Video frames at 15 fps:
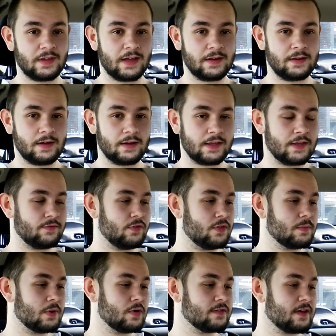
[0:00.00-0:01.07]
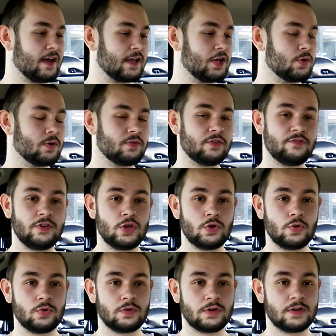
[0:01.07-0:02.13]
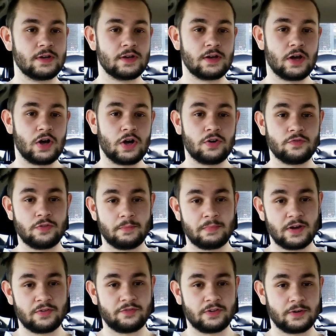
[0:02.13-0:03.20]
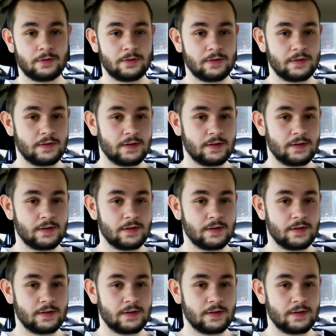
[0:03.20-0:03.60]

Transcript: and give you the most accurate review of the muffin.